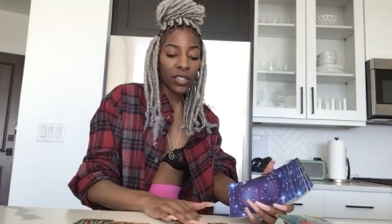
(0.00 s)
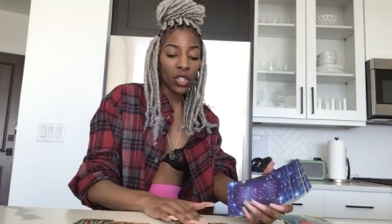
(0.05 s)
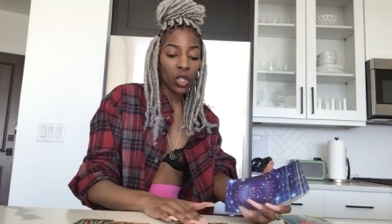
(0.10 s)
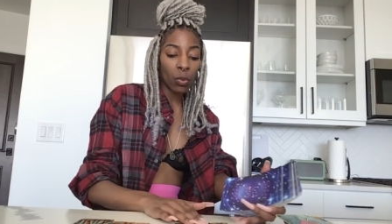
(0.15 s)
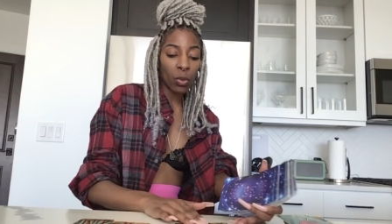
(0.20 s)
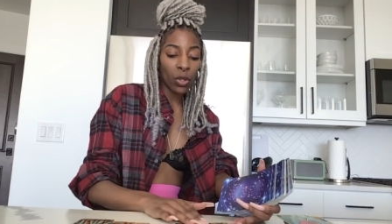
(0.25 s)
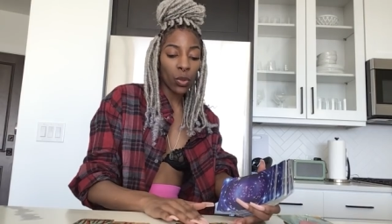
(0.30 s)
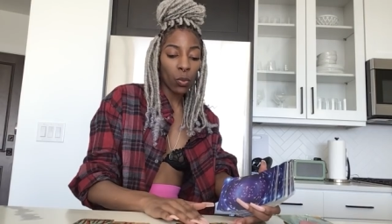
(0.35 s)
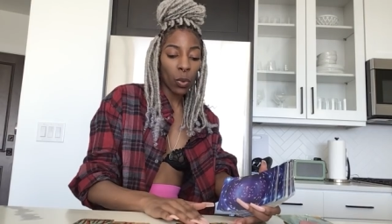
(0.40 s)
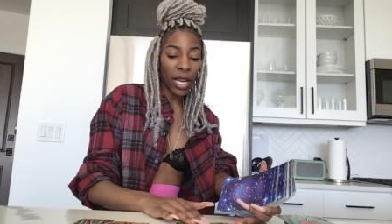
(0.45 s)
You've
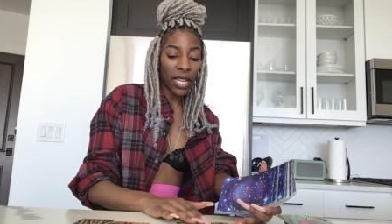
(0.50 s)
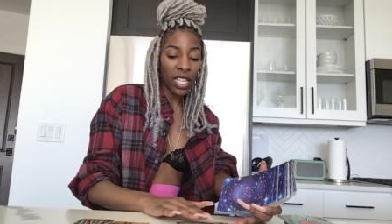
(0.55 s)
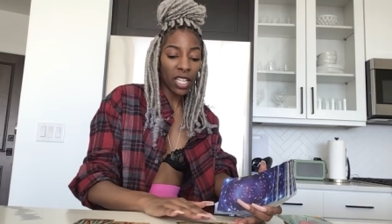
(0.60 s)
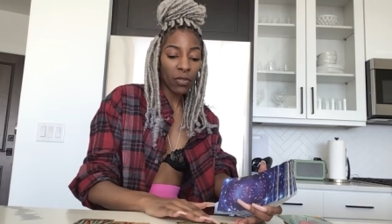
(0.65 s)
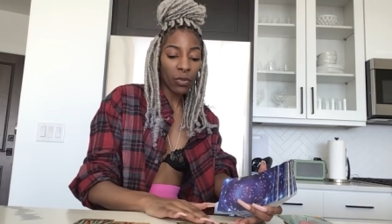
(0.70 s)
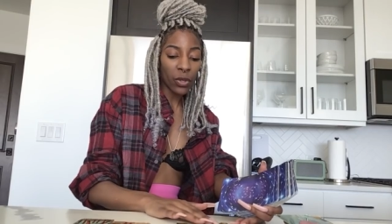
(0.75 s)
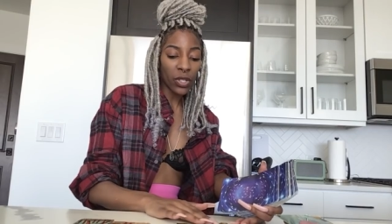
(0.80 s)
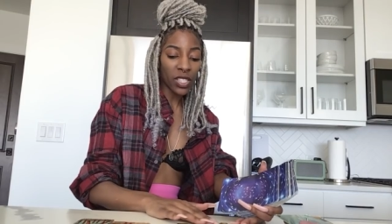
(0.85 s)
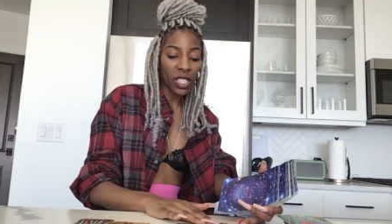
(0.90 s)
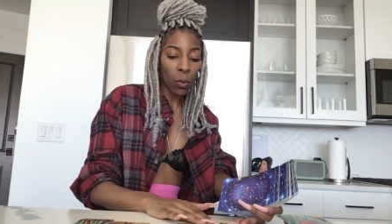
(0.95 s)
been
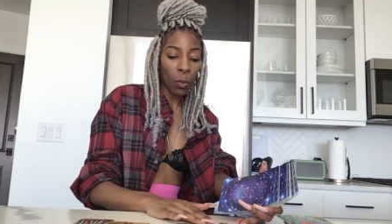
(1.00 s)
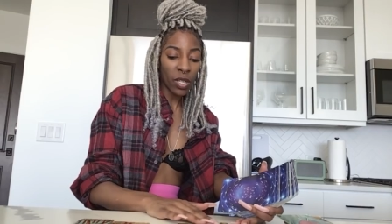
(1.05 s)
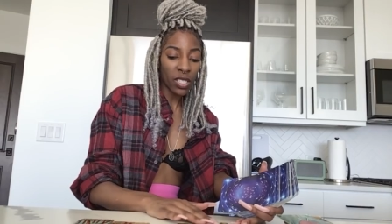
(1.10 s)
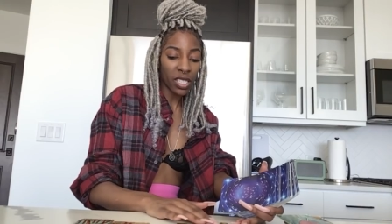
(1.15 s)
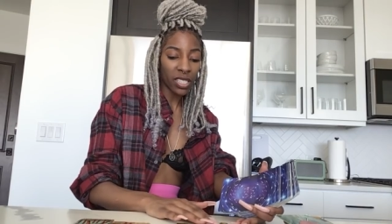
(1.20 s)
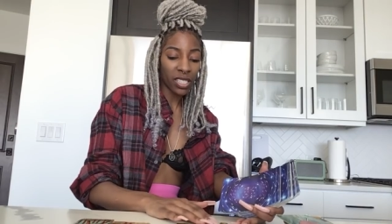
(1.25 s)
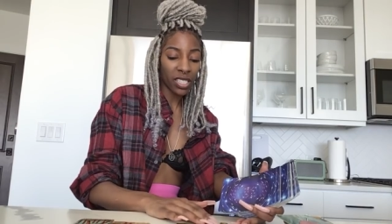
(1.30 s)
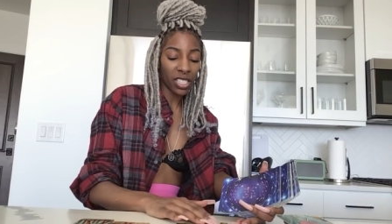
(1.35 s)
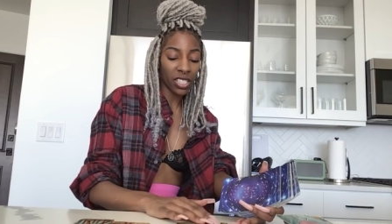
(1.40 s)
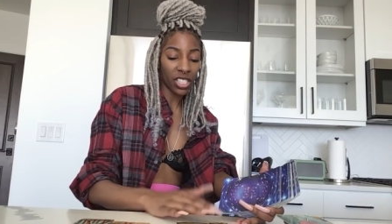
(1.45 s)
waiting for someone
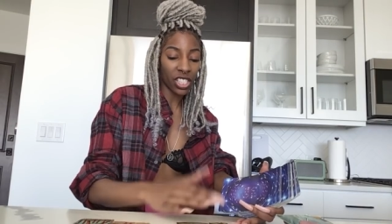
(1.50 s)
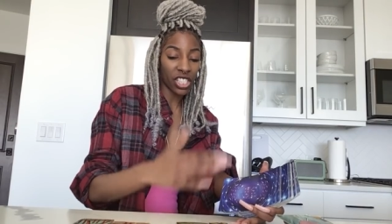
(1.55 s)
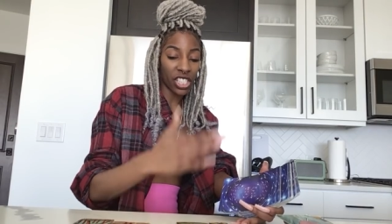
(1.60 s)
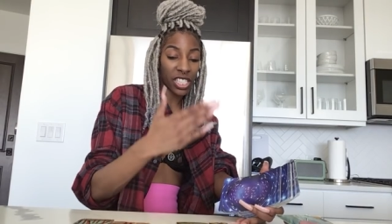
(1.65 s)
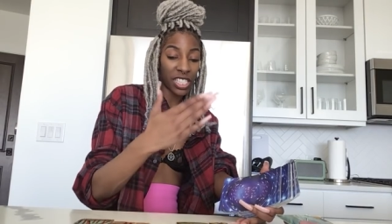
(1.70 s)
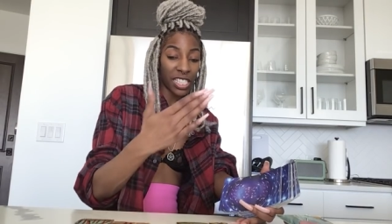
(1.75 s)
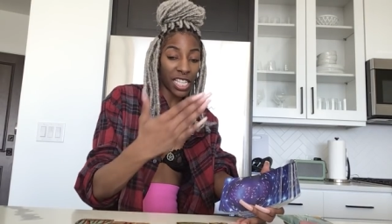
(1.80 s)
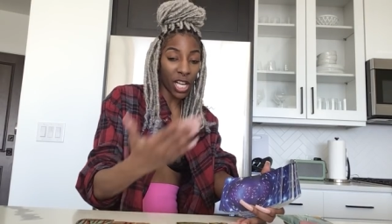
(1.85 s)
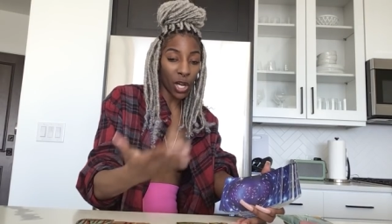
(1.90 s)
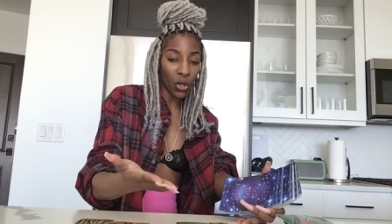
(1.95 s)
to, to
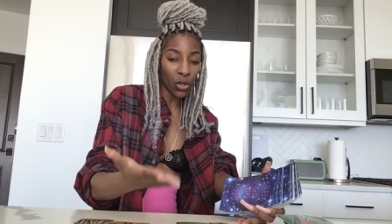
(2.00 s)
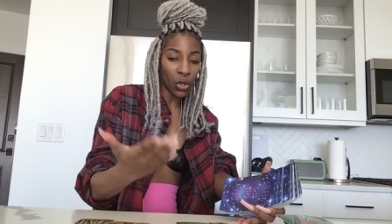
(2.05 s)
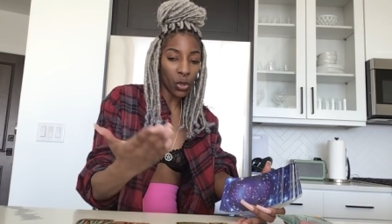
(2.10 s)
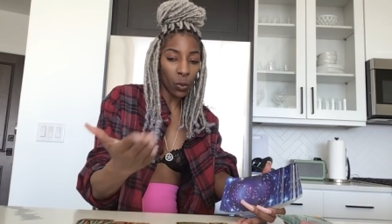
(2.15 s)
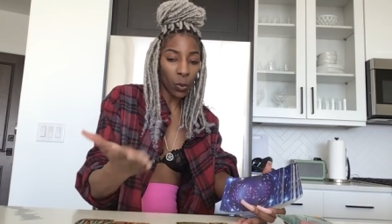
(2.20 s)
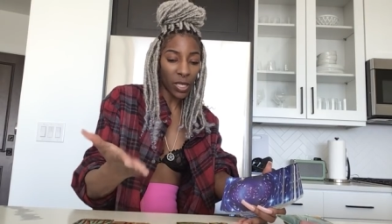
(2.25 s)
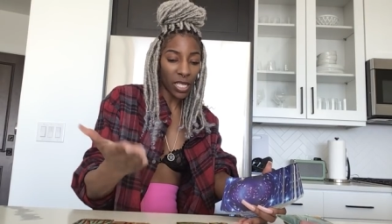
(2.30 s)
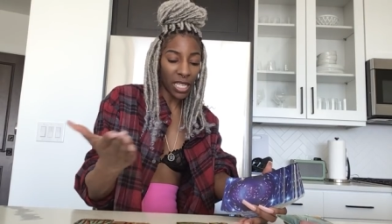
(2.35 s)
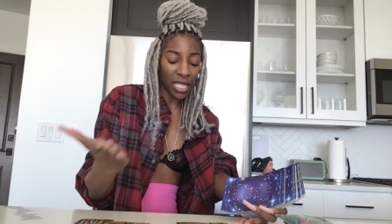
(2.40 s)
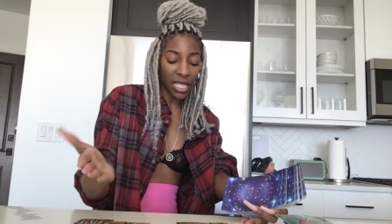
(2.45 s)
just tell you
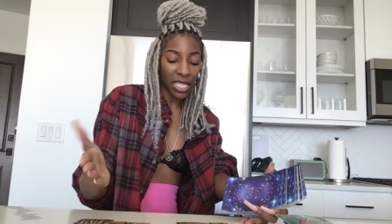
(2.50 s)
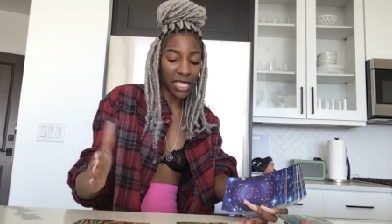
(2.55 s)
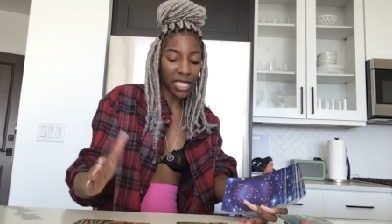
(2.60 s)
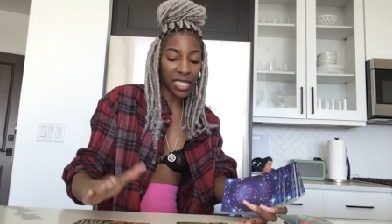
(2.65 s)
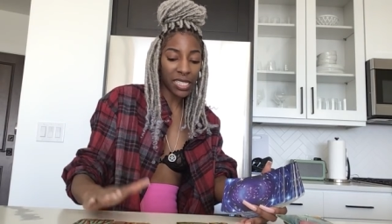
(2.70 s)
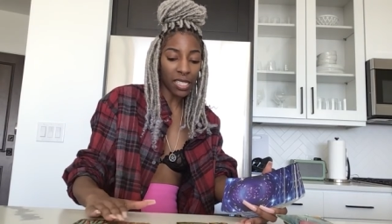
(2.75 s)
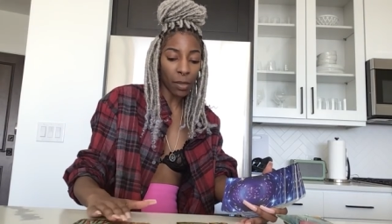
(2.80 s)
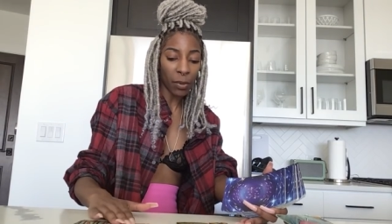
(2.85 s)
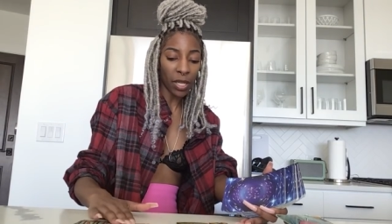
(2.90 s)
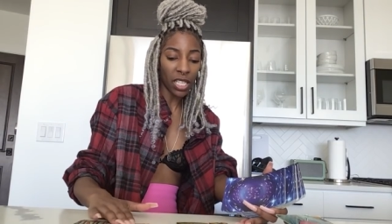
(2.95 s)
what it
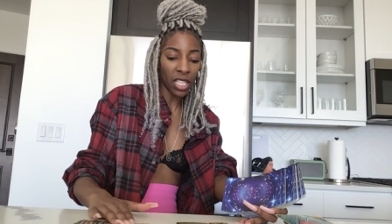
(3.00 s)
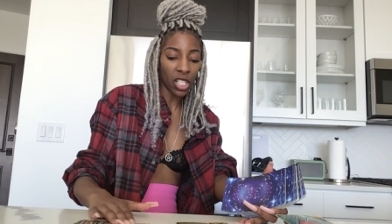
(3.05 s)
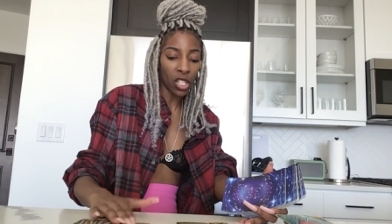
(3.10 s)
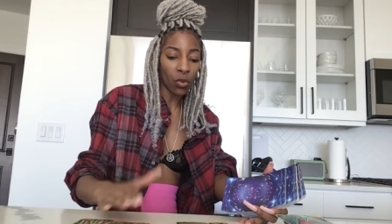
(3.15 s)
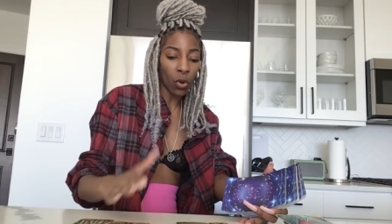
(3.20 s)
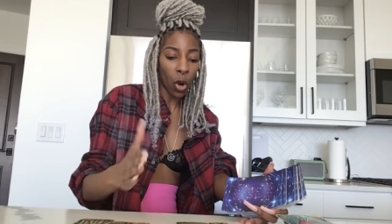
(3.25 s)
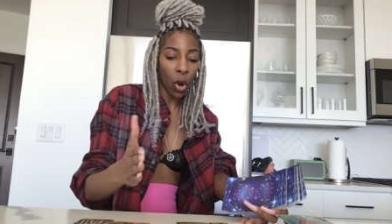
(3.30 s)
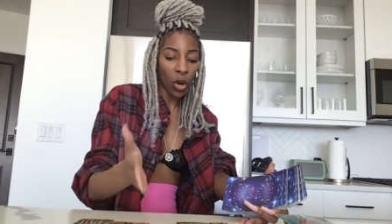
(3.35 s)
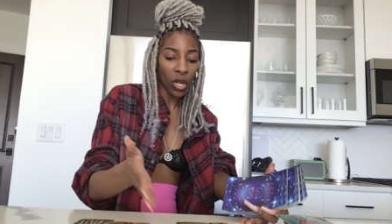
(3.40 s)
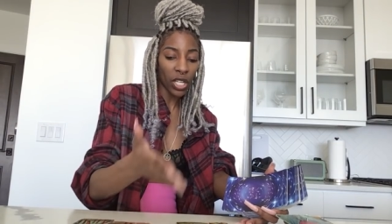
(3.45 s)
is. I'm getting
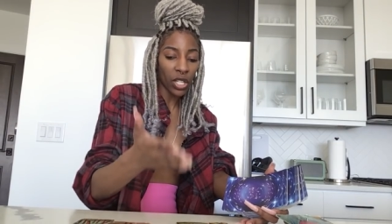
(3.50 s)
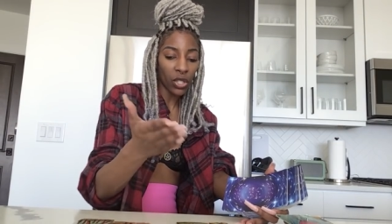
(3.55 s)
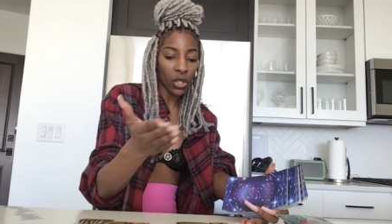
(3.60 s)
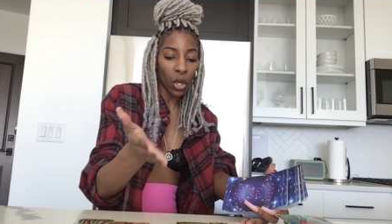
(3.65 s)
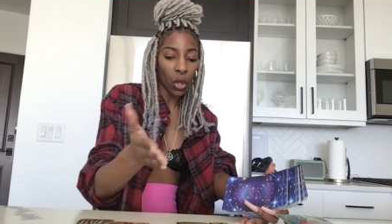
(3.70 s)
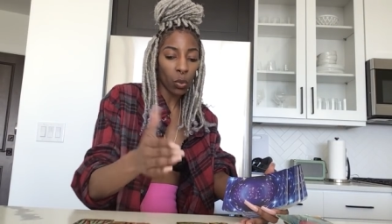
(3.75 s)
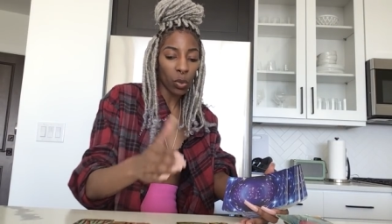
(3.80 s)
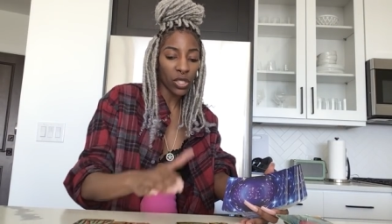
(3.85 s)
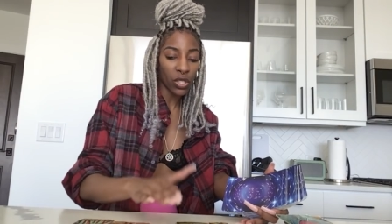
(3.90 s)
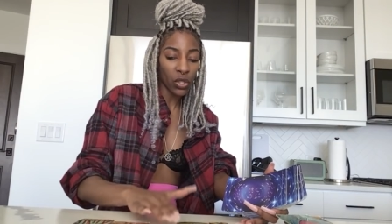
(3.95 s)
you already
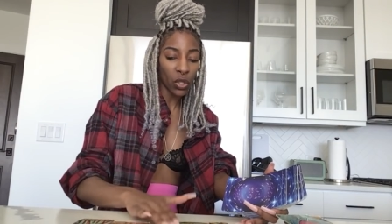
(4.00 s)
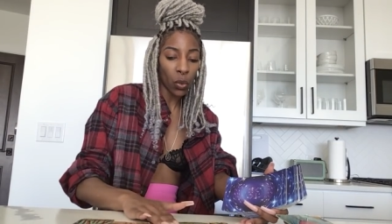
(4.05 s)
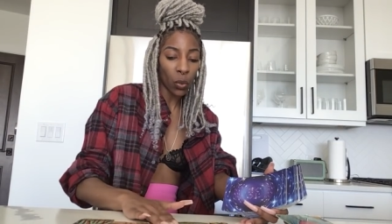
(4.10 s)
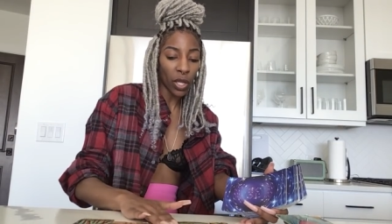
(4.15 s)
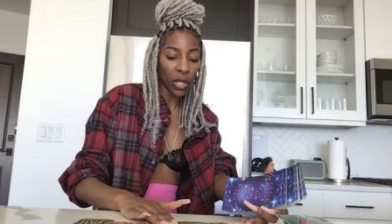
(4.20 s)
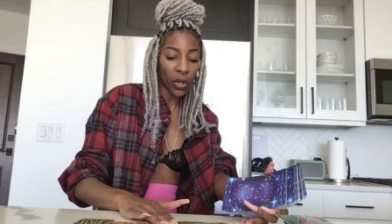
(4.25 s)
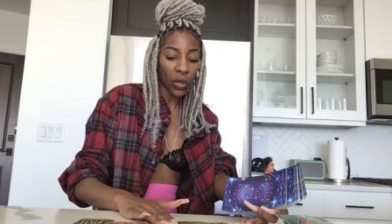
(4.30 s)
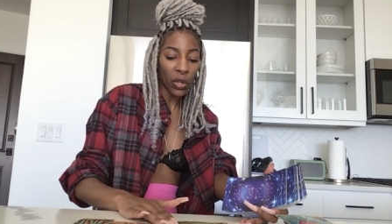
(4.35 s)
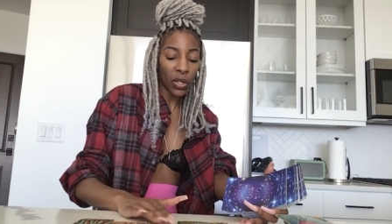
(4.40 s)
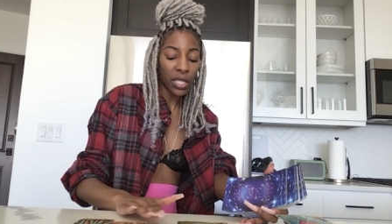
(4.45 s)
know what's
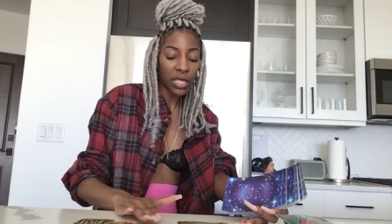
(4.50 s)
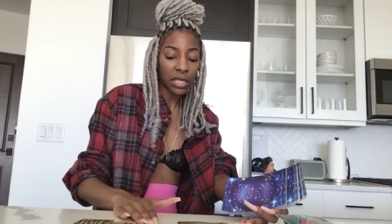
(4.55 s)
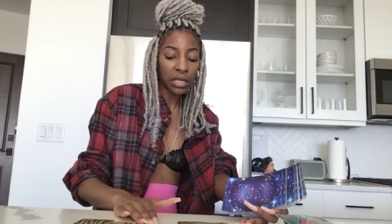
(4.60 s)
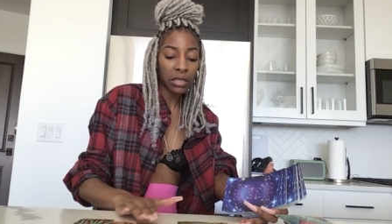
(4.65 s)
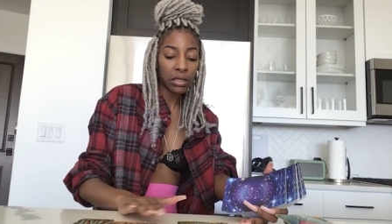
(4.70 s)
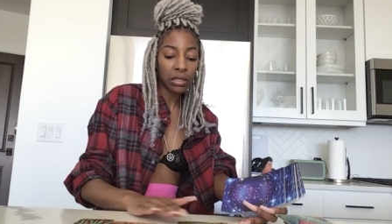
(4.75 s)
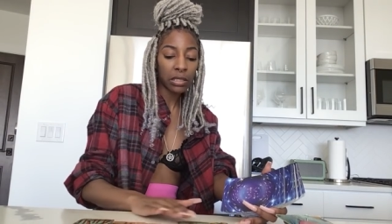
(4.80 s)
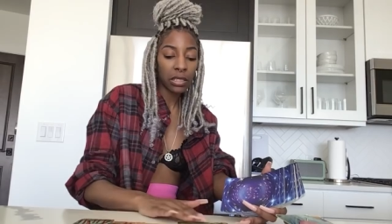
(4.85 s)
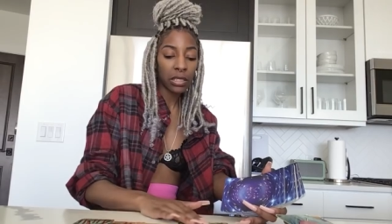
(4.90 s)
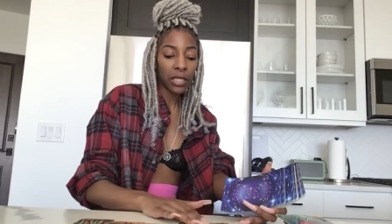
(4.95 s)
going
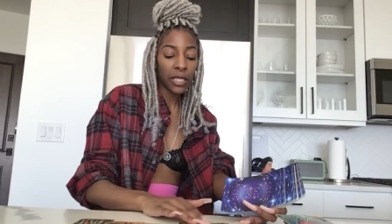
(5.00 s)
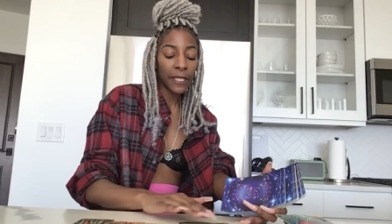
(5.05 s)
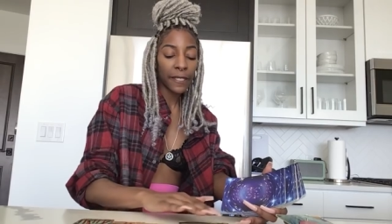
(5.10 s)
on.